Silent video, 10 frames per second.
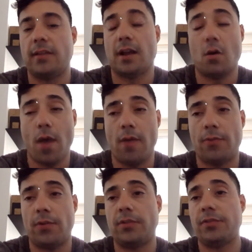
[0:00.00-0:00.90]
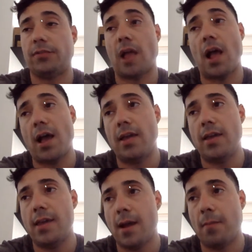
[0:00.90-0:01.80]
However,
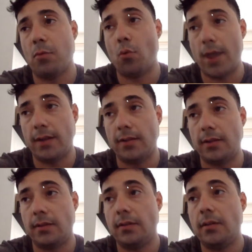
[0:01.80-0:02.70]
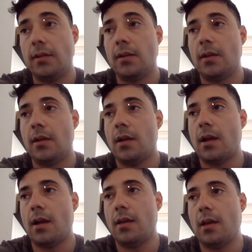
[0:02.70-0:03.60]
I am waiting.
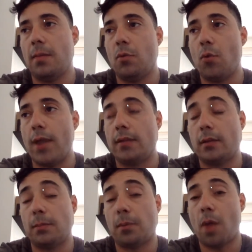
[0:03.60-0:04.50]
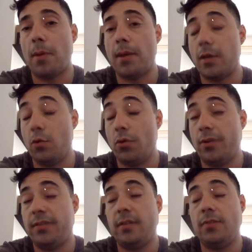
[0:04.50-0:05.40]
Probably I will
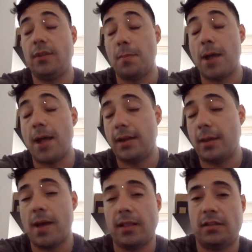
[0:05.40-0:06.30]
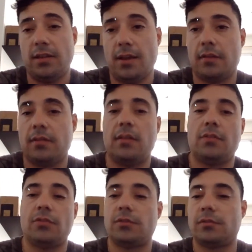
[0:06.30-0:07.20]
receive on Monday my ticket,
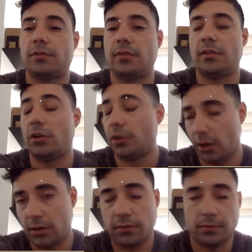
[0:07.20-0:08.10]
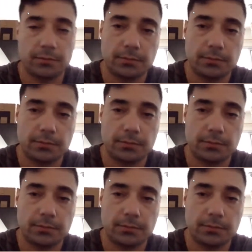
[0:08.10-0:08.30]
teacher. Certainly.